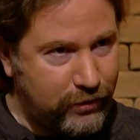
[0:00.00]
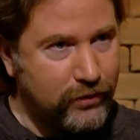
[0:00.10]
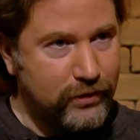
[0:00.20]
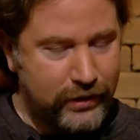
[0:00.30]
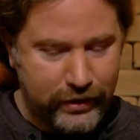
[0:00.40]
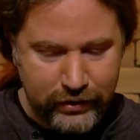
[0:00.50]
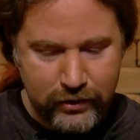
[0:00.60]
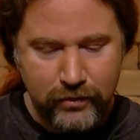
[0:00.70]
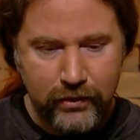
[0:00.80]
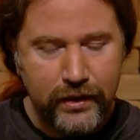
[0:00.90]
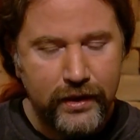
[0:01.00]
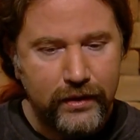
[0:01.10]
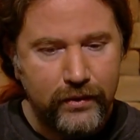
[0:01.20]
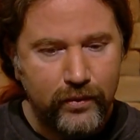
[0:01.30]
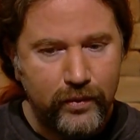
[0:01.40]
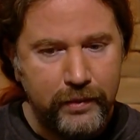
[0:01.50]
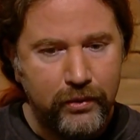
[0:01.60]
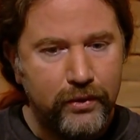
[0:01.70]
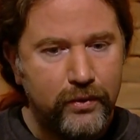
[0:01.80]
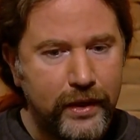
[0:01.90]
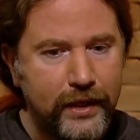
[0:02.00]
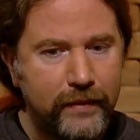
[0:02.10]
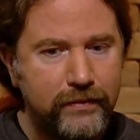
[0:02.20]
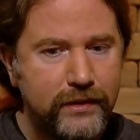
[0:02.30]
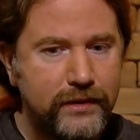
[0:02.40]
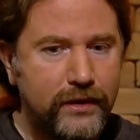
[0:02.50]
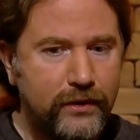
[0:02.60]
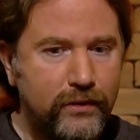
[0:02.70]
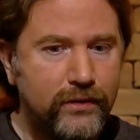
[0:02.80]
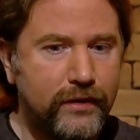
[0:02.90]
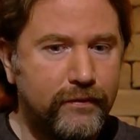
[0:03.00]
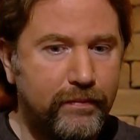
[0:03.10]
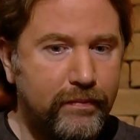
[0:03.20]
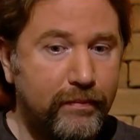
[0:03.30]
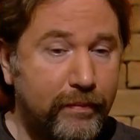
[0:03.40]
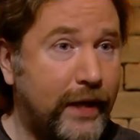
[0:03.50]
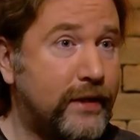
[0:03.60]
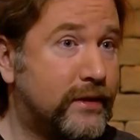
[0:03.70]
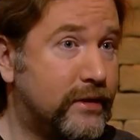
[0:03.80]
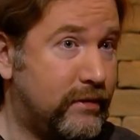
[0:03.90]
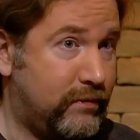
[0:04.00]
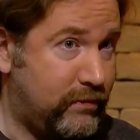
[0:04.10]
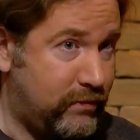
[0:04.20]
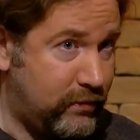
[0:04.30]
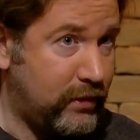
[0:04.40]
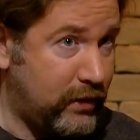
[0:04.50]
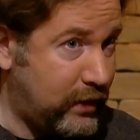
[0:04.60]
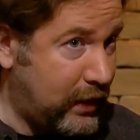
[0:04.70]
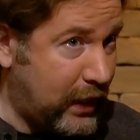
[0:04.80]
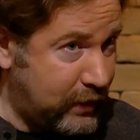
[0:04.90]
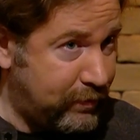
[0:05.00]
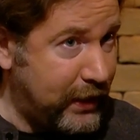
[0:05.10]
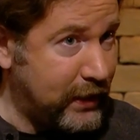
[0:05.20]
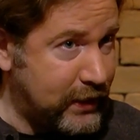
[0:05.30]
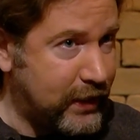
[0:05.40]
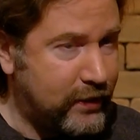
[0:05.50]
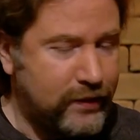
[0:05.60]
Thursday, this morning, we both wake up to see news of banks being attacked.